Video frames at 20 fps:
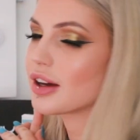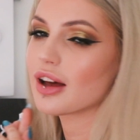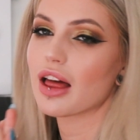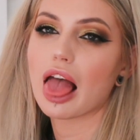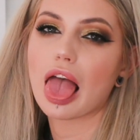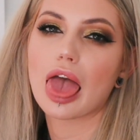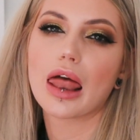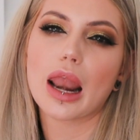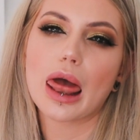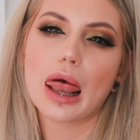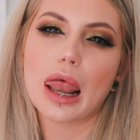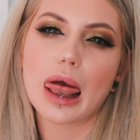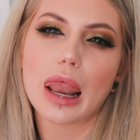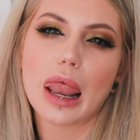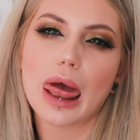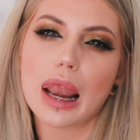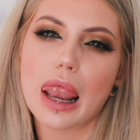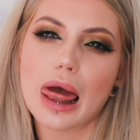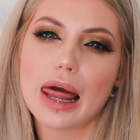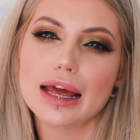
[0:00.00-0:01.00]

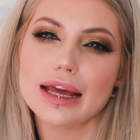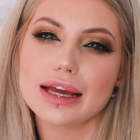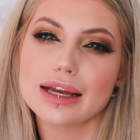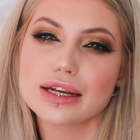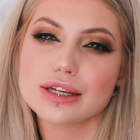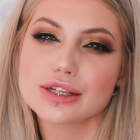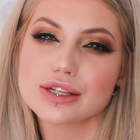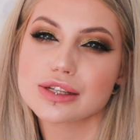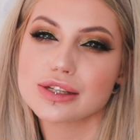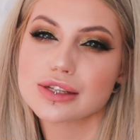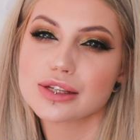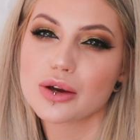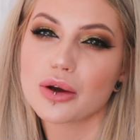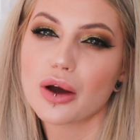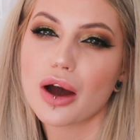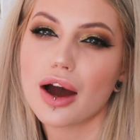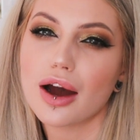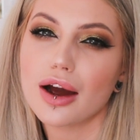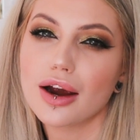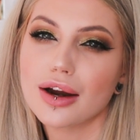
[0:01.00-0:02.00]
English is so
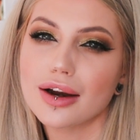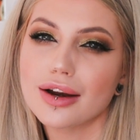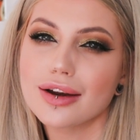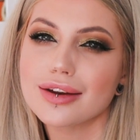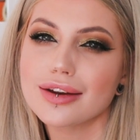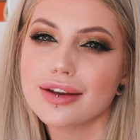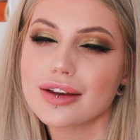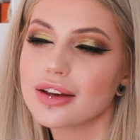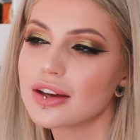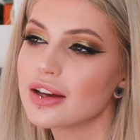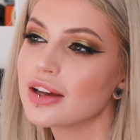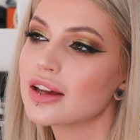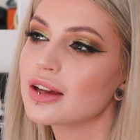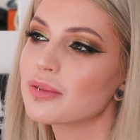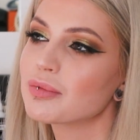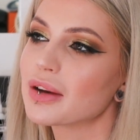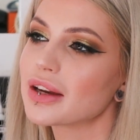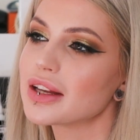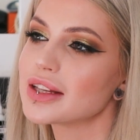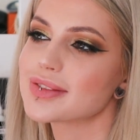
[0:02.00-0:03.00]
hard.
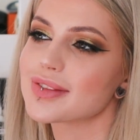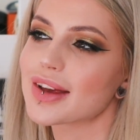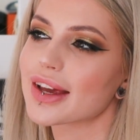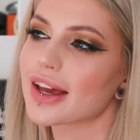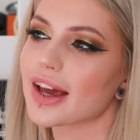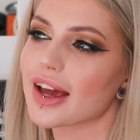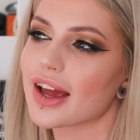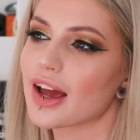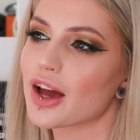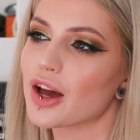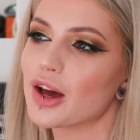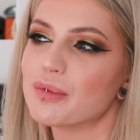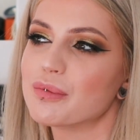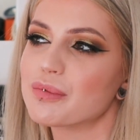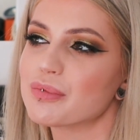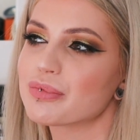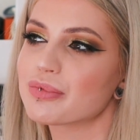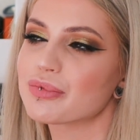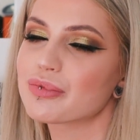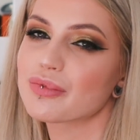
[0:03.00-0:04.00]
Please make
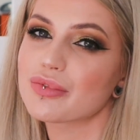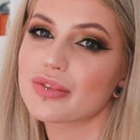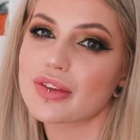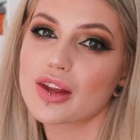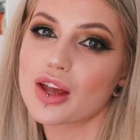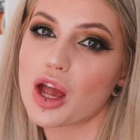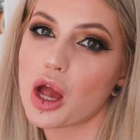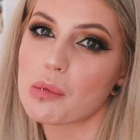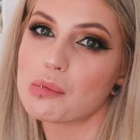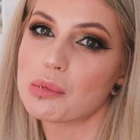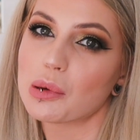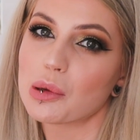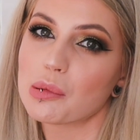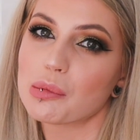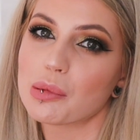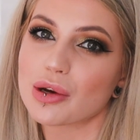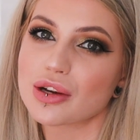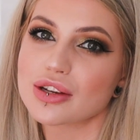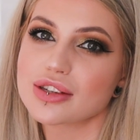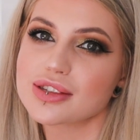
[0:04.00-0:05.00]
a
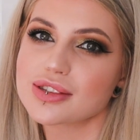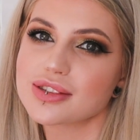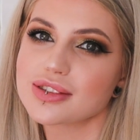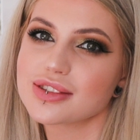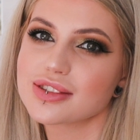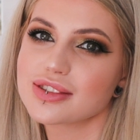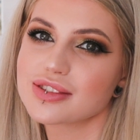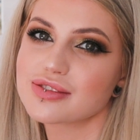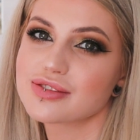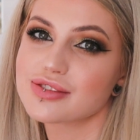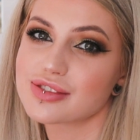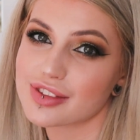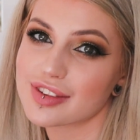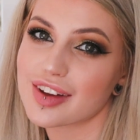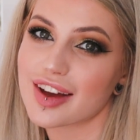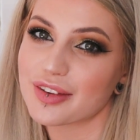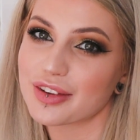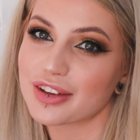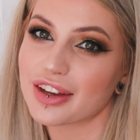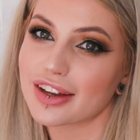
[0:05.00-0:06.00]
bloopers.
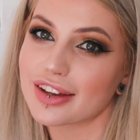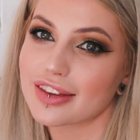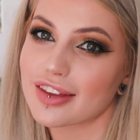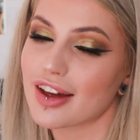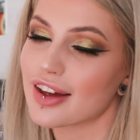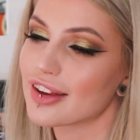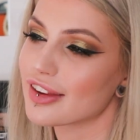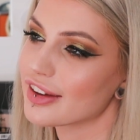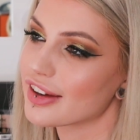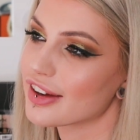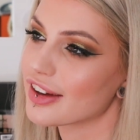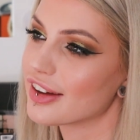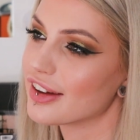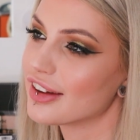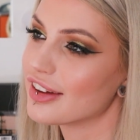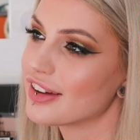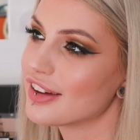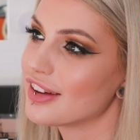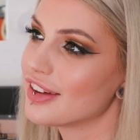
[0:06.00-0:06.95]
I would like that, like a